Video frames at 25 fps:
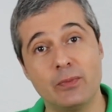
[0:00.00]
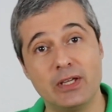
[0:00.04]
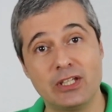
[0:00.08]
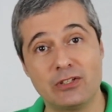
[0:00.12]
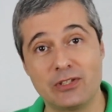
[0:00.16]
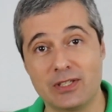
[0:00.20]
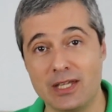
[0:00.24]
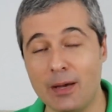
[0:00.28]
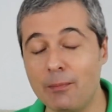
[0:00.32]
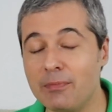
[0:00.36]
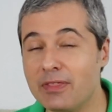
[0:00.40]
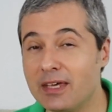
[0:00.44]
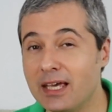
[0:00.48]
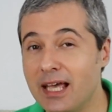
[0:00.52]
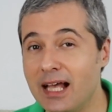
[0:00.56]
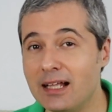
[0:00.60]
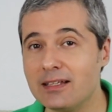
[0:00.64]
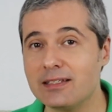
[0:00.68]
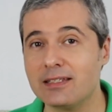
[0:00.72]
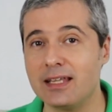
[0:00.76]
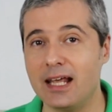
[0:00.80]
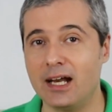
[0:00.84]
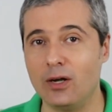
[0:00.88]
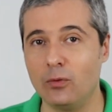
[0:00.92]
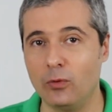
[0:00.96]
me to something
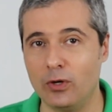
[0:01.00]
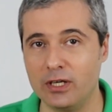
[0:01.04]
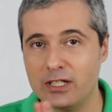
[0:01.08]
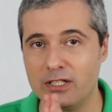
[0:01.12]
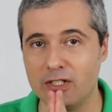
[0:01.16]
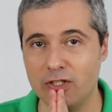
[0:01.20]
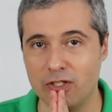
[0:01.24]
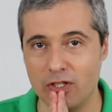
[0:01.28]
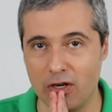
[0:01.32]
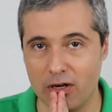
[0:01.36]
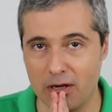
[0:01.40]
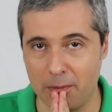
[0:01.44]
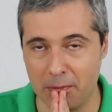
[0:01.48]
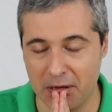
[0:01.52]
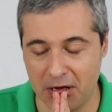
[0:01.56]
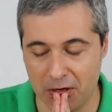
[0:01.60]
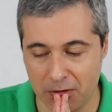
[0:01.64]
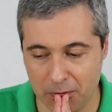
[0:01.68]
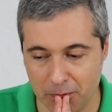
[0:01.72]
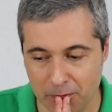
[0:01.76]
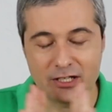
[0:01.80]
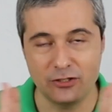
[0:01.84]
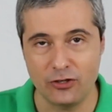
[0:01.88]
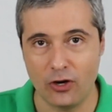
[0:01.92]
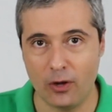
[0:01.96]
else that I wanted to talk
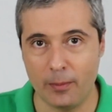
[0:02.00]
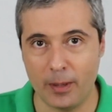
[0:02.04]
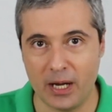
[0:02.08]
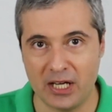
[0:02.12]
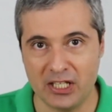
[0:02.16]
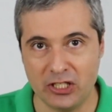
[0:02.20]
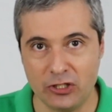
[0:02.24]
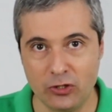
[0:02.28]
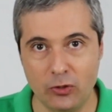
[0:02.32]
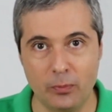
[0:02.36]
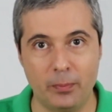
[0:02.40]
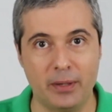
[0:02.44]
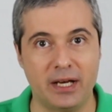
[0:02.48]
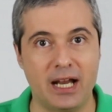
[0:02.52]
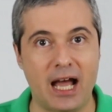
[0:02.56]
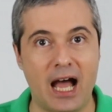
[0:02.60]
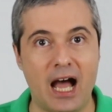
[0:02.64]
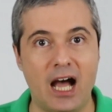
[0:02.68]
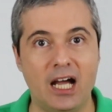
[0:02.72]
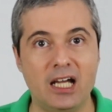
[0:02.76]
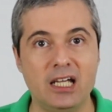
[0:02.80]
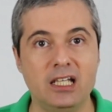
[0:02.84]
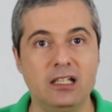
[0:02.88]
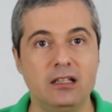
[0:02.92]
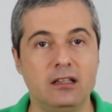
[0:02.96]
about. I don't know about you, but
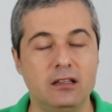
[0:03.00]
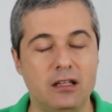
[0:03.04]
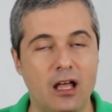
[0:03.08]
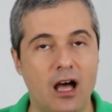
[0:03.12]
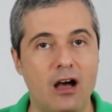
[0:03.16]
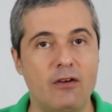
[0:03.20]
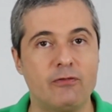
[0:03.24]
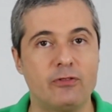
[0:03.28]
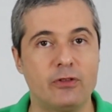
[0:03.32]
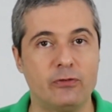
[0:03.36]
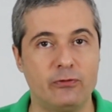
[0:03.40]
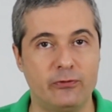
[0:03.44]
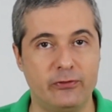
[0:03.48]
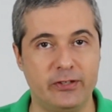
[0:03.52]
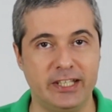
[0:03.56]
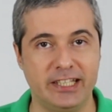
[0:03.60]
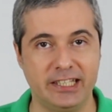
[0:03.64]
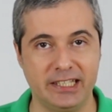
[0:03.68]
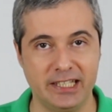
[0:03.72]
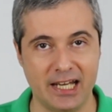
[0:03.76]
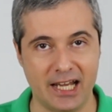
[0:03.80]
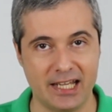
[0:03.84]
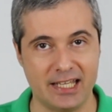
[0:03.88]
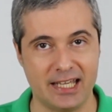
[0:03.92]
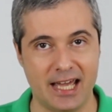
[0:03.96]
I love the
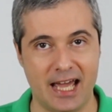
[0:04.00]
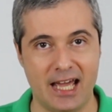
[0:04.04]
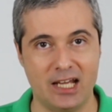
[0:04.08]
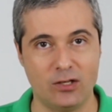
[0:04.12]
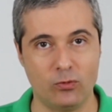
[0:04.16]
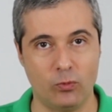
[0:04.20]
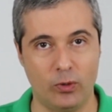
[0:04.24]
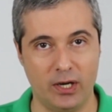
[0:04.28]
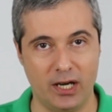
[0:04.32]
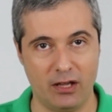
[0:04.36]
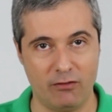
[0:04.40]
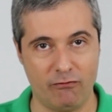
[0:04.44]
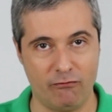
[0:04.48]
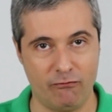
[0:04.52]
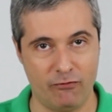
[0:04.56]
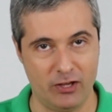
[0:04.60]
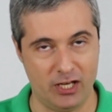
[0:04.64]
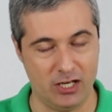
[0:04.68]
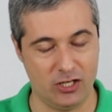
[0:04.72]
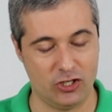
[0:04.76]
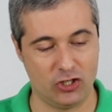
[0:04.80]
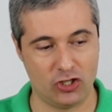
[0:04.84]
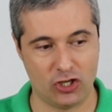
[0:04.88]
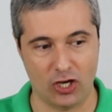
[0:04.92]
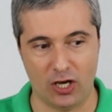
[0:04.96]
feeling I get when I
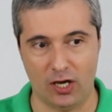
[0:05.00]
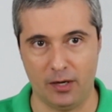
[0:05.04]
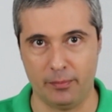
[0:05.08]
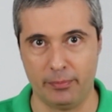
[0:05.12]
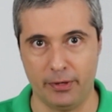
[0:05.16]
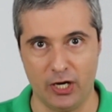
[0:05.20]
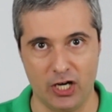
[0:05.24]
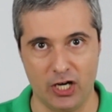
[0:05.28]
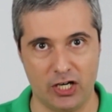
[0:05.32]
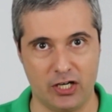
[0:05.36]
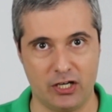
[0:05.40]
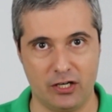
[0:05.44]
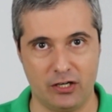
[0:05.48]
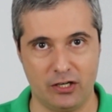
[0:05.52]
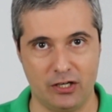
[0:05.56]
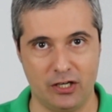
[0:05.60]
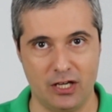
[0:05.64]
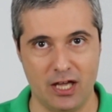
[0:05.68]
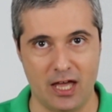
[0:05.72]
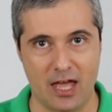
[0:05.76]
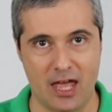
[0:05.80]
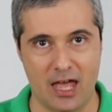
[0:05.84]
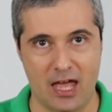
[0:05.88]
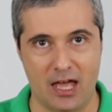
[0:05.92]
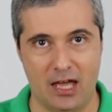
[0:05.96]
finish a book.
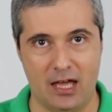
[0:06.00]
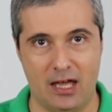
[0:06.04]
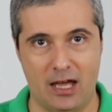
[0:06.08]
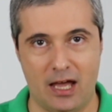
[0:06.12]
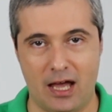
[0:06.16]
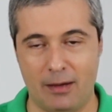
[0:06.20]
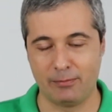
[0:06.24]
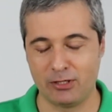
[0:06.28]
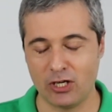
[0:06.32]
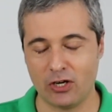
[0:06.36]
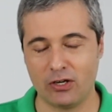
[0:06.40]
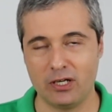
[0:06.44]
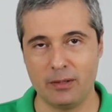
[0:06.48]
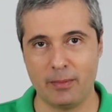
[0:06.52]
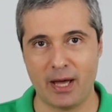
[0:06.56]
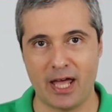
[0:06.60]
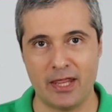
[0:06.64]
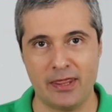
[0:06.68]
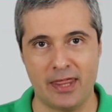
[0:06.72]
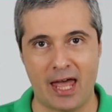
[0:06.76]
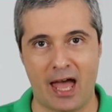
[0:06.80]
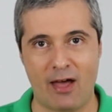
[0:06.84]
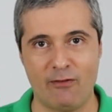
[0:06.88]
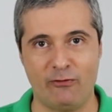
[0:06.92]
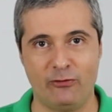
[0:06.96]
I'm talking
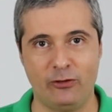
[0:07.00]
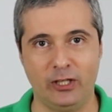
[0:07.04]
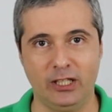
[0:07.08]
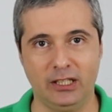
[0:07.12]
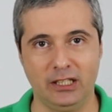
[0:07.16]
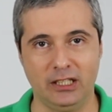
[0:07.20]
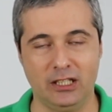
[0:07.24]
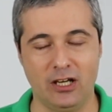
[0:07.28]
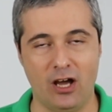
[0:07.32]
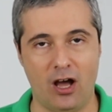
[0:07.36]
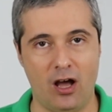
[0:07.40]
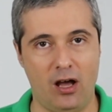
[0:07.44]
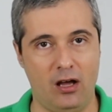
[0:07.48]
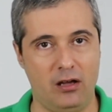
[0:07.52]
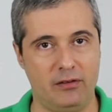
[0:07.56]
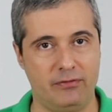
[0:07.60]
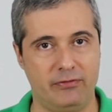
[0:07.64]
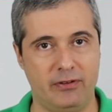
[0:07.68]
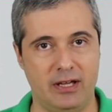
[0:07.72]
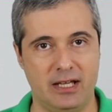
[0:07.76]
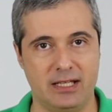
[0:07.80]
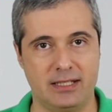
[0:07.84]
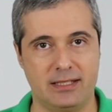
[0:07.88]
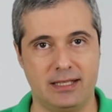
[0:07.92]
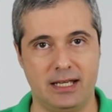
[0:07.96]
about that feeling
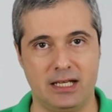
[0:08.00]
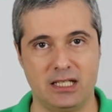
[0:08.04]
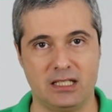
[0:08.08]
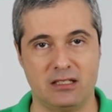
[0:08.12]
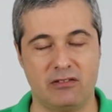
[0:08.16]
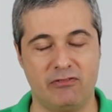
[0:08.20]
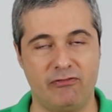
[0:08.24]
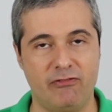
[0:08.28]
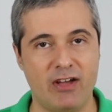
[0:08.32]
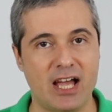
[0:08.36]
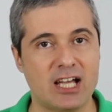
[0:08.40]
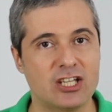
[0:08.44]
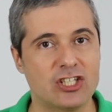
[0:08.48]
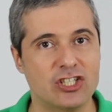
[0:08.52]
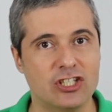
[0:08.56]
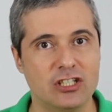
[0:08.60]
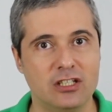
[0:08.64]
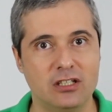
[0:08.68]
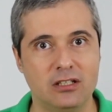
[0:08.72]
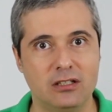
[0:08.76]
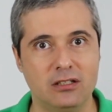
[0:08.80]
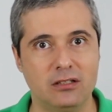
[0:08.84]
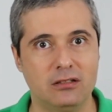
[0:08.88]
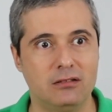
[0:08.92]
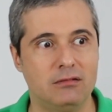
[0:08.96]
of
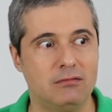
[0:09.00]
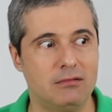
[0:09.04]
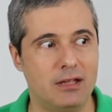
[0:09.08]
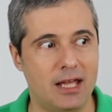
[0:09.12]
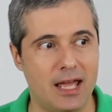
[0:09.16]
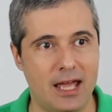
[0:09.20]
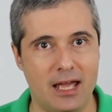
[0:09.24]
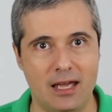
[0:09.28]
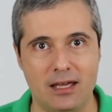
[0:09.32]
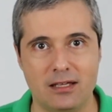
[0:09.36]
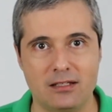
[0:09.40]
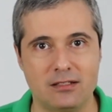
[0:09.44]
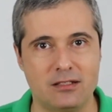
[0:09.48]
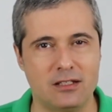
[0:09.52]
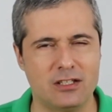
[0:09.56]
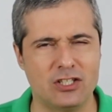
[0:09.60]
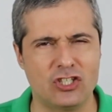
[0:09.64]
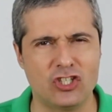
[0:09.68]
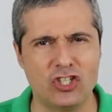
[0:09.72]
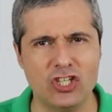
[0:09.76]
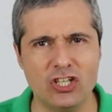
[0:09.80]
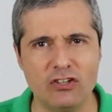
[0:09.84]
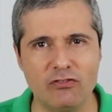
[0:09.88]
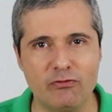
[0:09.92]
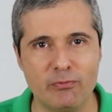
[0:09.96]
satisfaction and
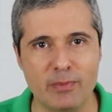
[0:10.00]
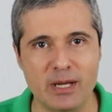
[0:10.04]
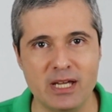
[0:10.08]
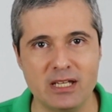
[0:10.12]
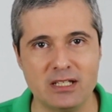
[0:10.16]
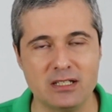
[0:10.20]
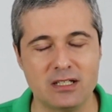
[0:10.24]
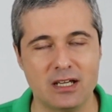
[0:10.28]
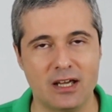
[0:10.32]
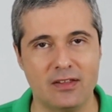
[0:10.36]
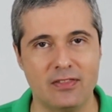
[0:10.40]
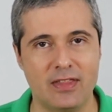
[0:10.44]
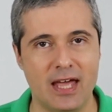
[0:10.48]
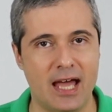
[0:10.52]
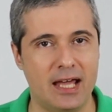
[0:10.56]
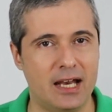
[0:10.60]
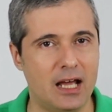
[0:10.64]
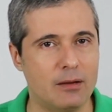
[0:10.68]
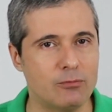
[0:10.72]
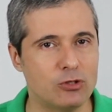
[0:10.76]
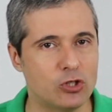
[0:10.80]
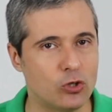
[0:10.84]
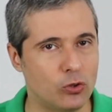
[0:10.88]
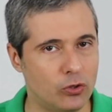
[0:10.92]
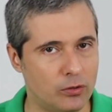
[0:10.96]
achievement that
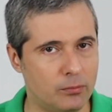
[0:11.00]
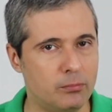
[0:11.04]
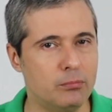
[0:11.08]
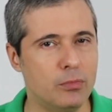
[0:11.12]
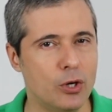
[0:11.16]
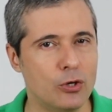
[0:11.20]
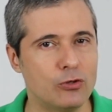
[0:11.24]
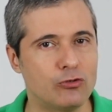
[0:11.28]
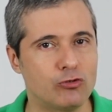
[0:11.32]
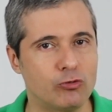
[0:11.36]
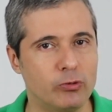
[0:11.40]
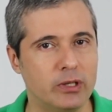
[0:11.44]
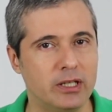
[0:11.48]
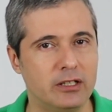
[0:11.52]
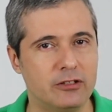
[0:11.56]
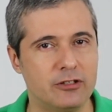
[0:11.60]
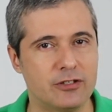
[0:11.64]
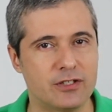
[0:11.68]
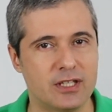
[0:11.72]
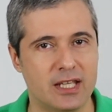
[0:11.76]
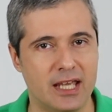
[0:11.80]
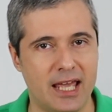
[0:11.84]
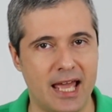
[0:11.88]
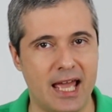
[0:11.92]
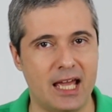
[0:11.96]
I'm sure most
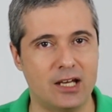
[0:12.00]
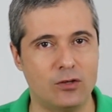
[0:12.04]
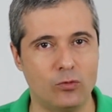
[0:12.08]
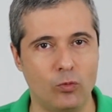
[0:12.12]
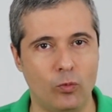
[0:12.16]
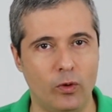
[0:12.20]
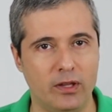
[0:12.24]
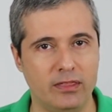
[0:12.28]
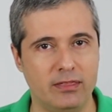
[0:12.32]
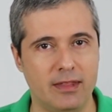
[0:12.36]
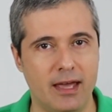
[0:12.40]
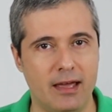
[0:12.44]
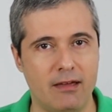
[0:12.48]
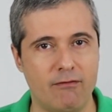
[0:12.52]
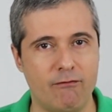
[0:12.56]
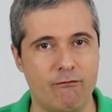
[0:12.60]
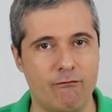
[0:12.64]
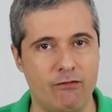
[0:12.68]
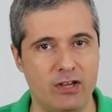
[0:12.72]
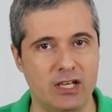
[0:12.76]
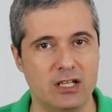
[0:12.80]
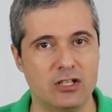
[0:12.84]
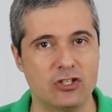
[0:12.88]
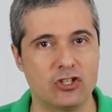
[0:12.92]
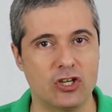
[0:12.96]
readers get when they
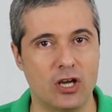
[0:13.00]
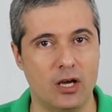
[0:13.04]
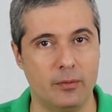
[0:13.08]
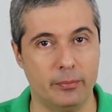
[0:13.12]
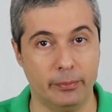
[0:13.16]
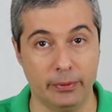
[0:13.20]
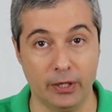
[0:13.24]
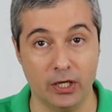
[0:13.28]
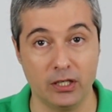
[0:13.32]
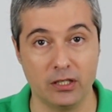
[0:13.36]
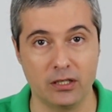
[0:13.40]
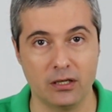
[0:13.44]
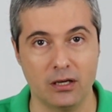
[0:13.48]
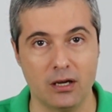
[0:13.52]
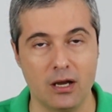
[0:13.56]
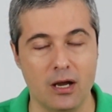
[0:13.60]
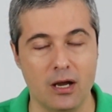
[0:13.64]
finish a book,